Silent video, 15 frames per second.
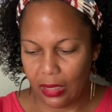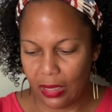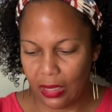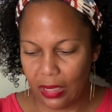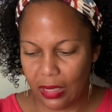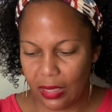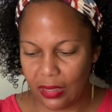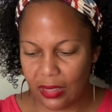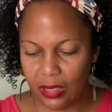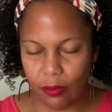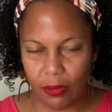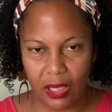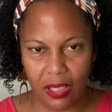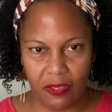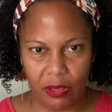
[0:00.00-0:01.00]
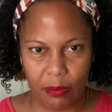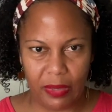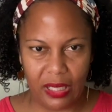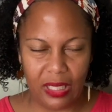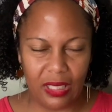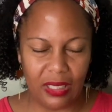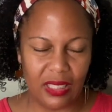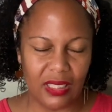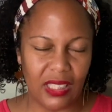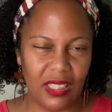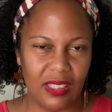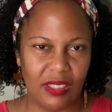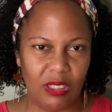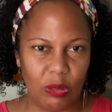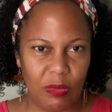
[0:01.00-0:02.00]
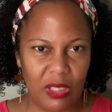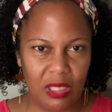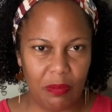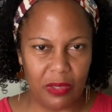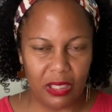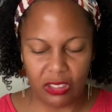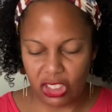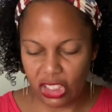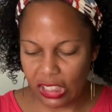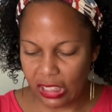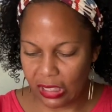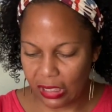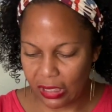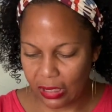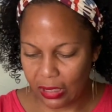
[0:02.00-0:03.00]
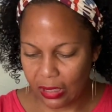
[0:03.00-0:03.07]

And I say, where have you been? Because I assumed he'd been cheating